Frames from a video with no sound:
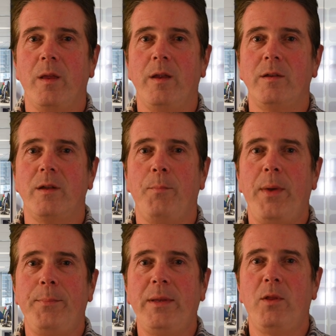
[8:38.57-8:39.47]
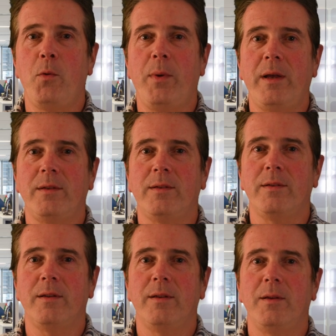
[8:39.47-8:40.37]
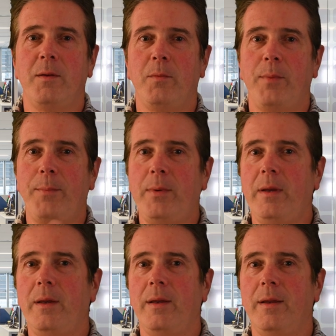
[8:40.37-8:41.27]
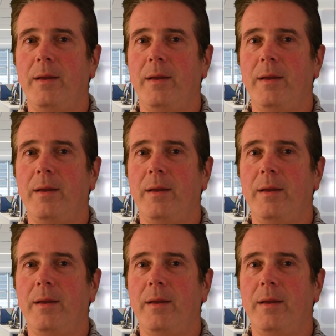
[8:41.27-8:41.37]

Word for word: He's uh, Pepe Lopez, Pepe